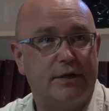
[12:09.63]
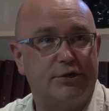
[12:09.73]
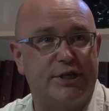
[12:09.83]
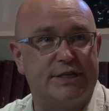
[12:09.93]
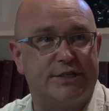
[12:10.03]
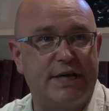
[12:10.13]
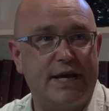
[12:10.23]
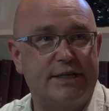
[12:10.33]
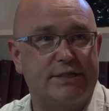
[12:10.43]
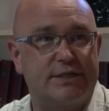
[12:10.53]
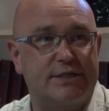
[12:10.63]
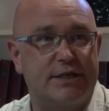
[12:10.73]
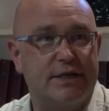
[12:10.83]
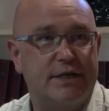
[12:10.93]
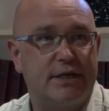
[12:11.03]
She's
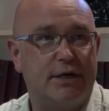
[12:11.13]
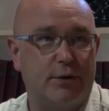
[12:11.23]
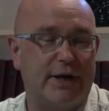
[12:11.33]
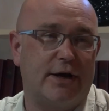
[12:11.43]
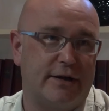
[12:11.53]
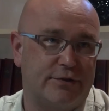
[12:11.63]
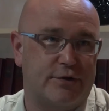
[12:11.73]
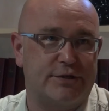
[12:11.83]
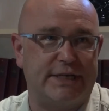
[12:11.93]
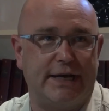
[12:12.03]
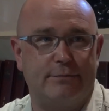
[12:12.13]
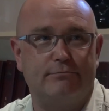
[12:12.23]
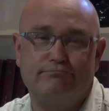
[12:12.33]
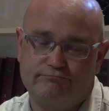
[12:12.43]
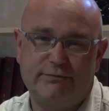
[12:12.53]
6, going on 13.
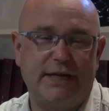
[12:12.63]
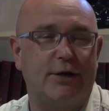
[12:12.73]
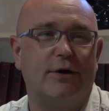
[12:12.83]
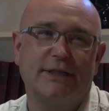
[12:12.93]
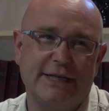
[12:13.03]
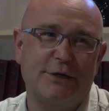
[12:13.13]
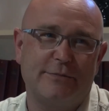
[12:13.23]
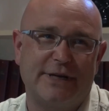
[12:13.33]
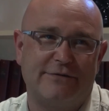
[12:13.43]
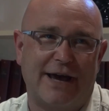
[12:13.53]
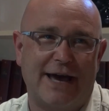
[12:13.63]
You know, a little bit of